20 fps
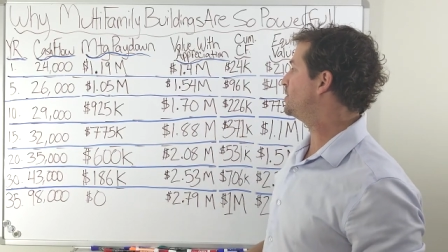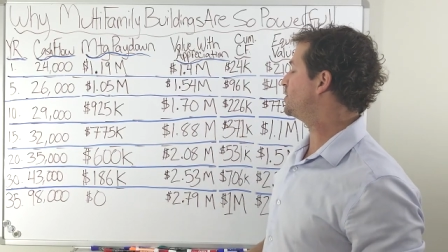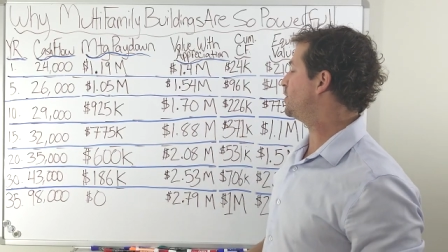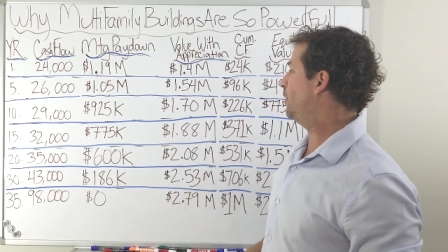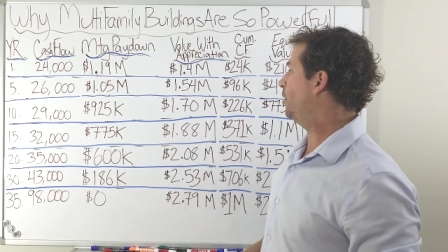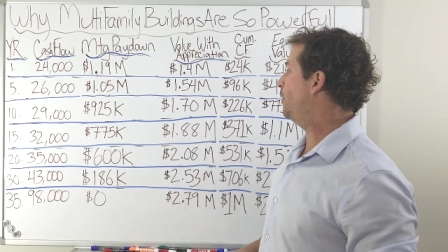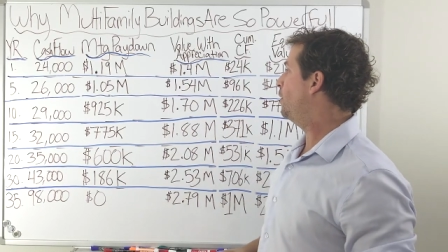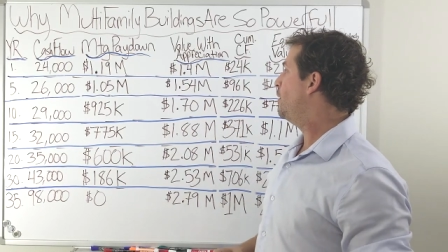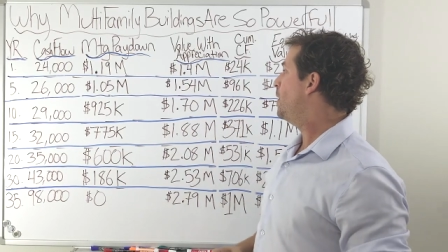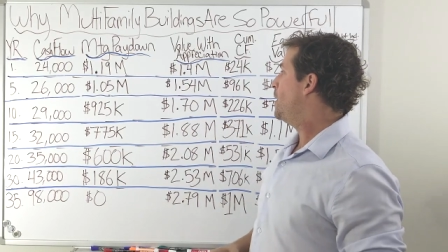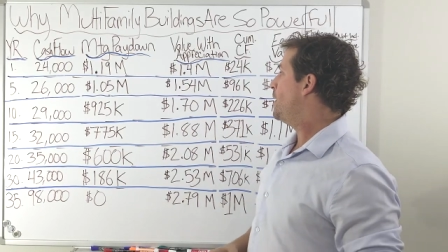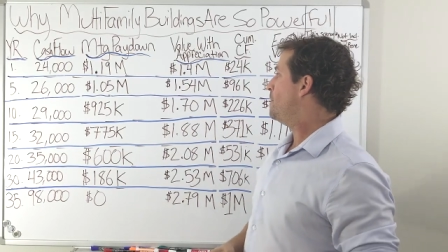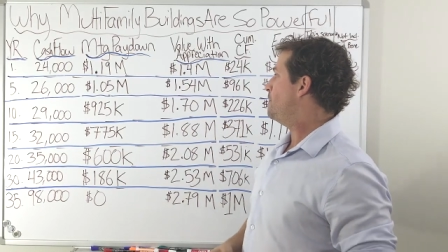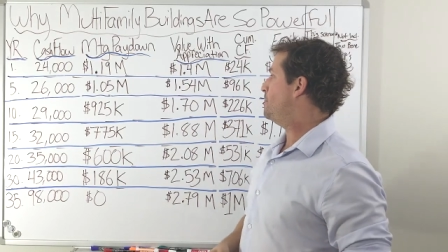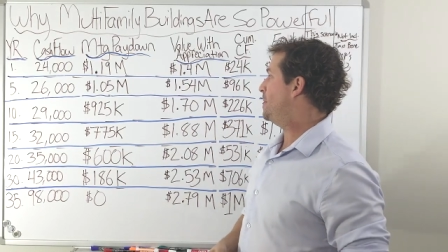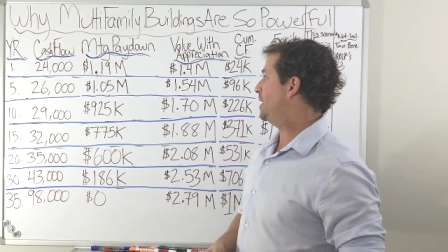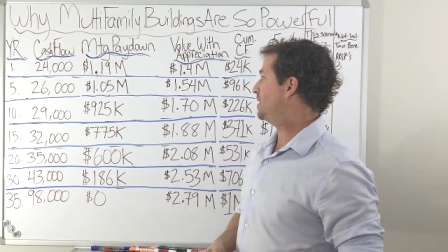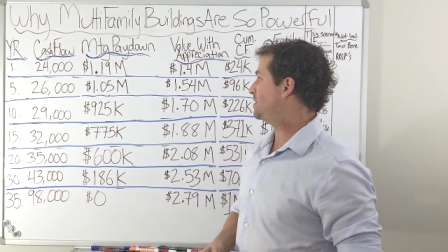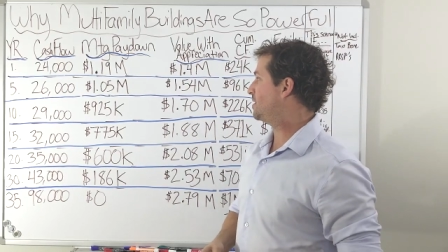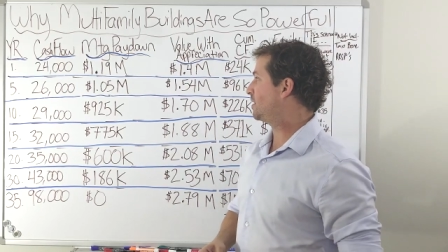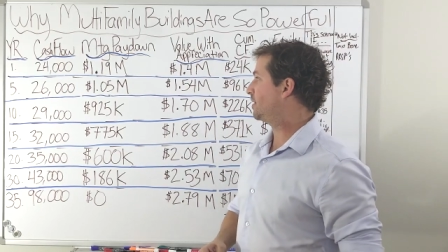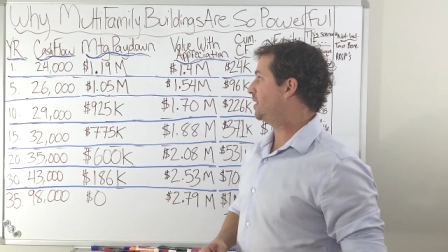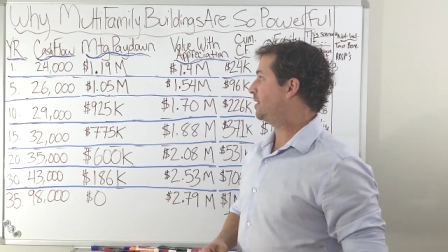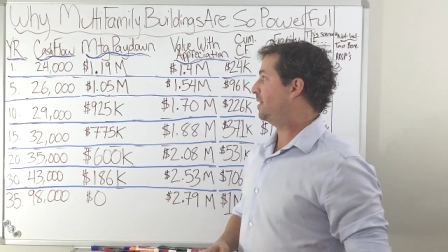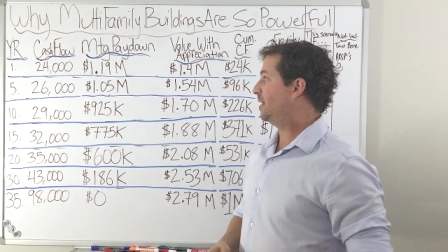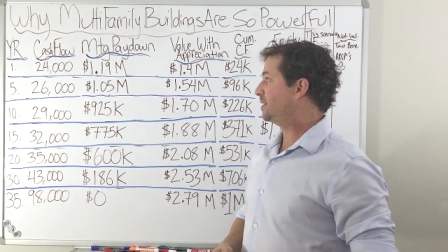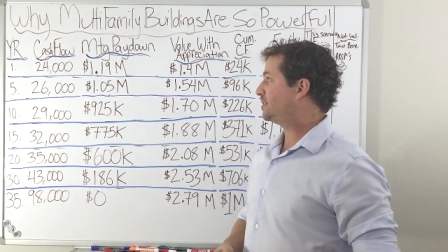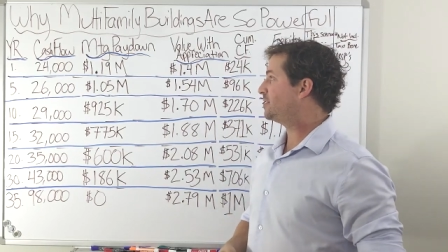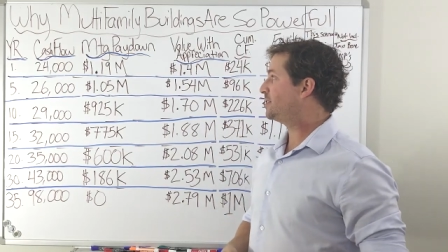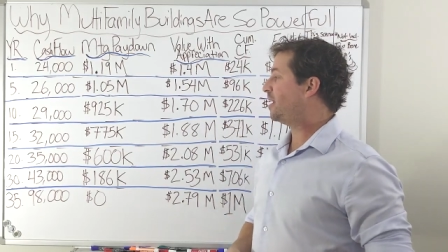So basically,
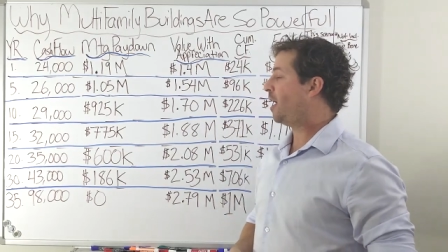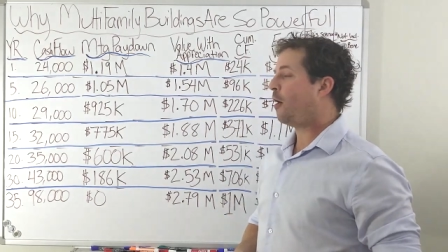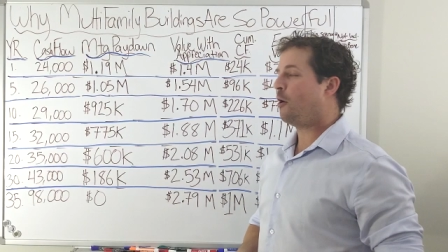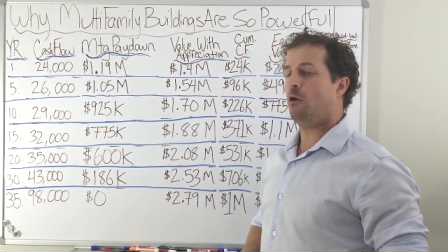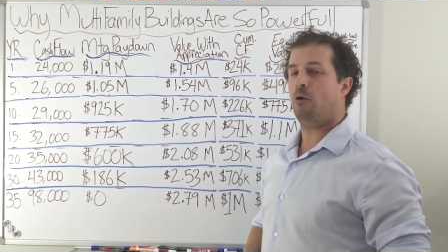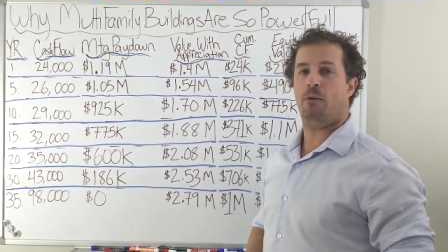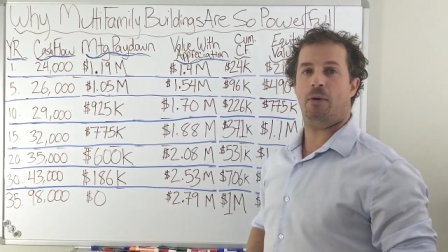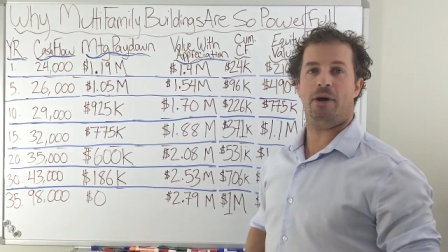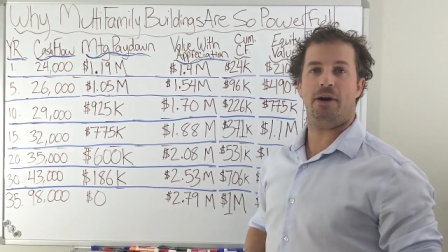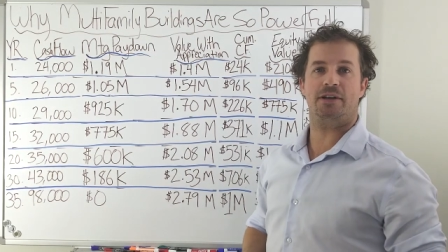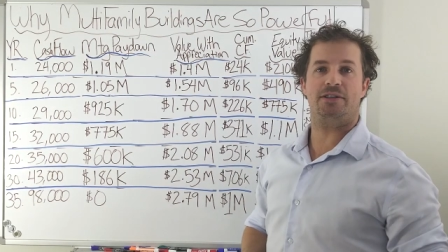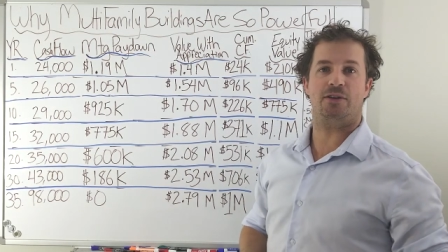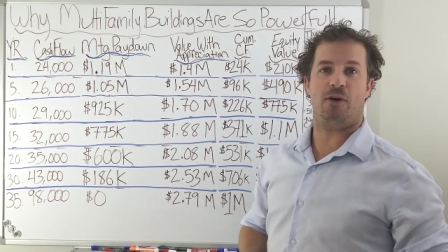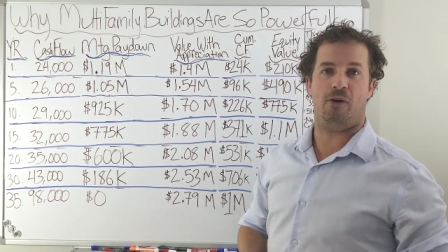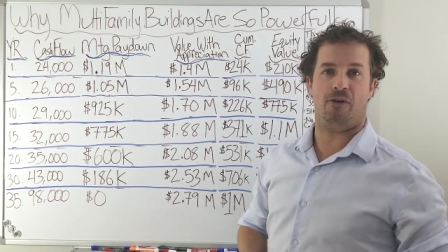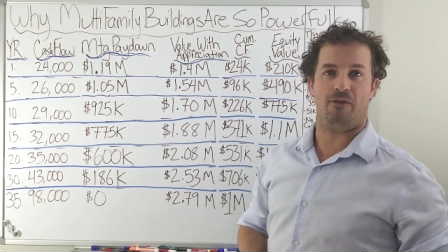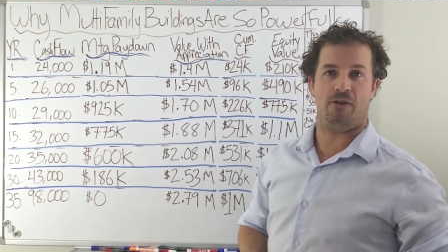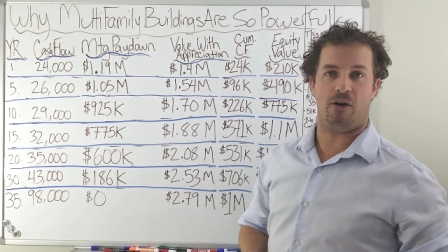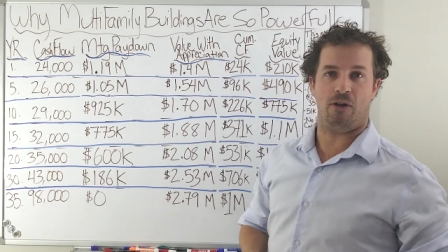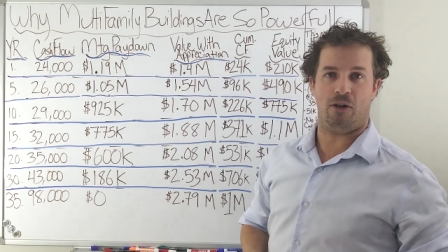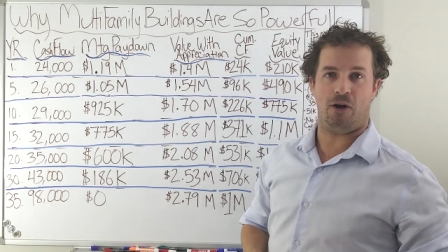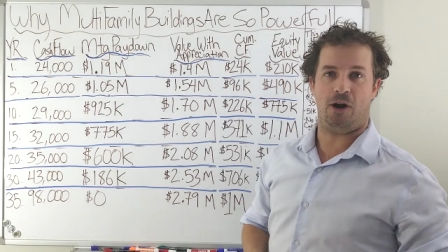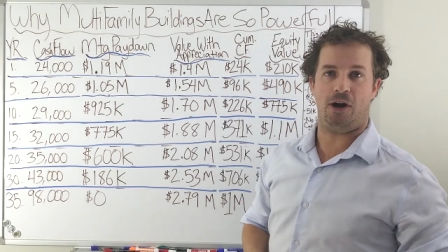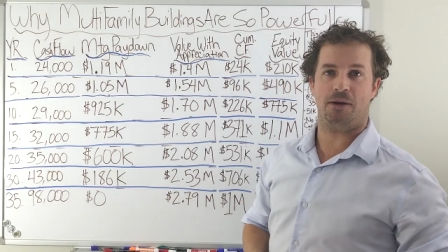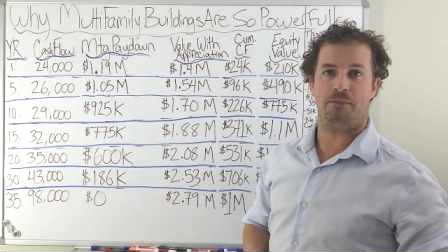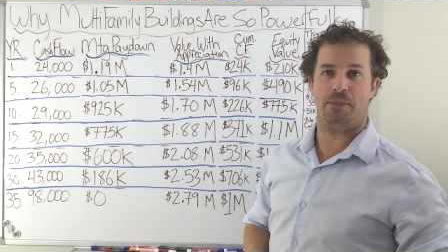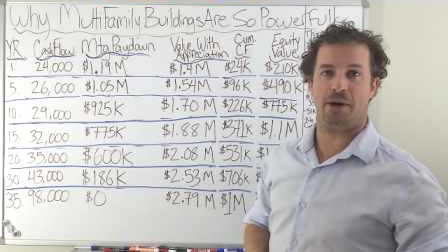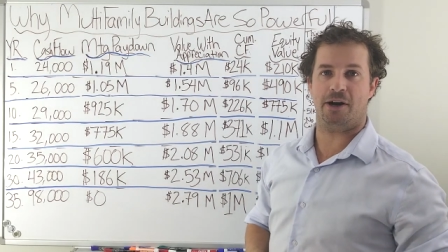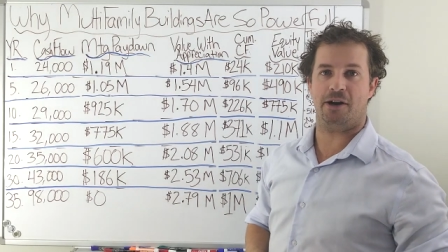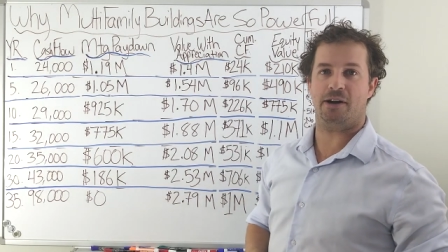this is how it works over a long
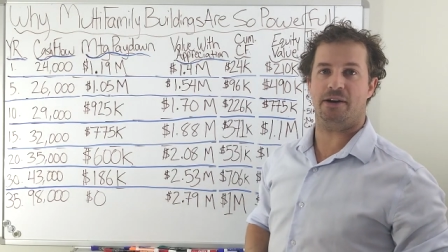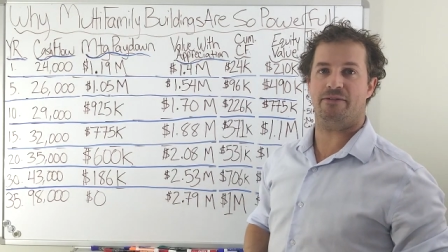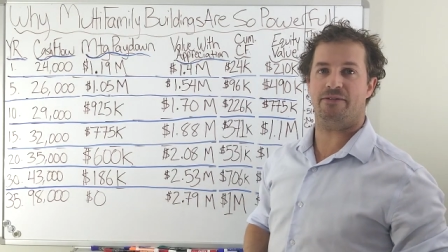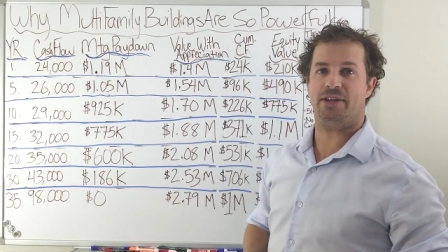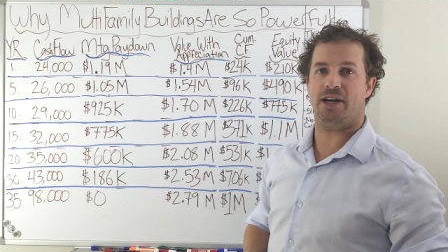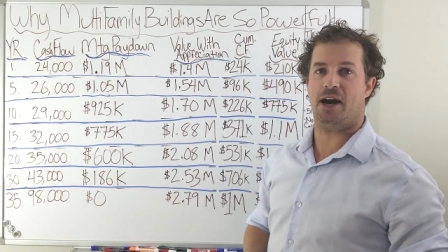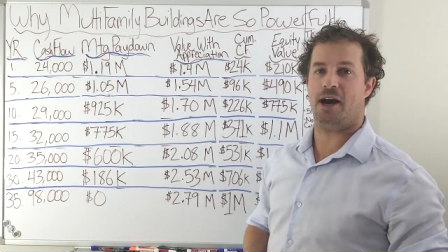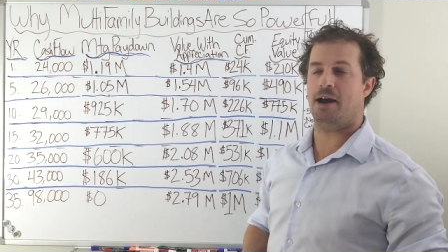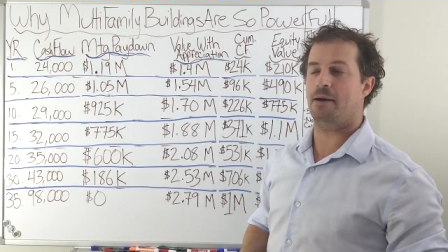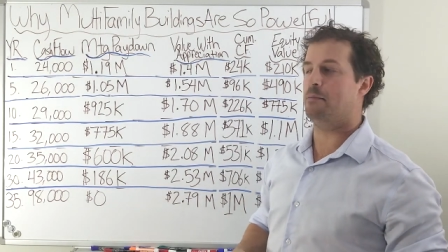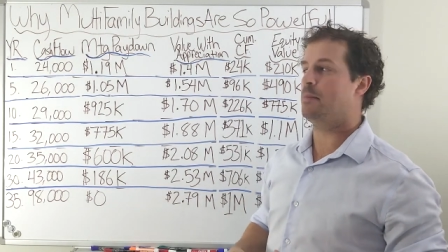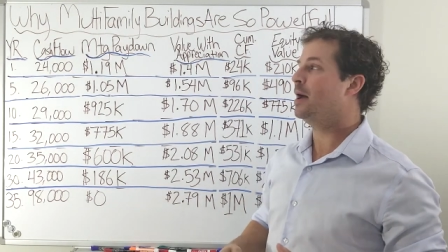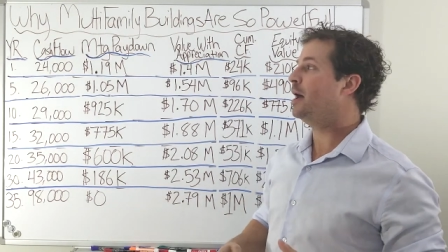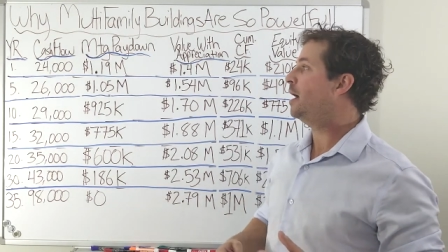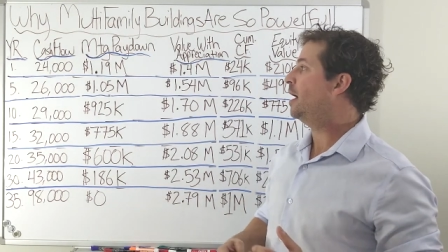period of time.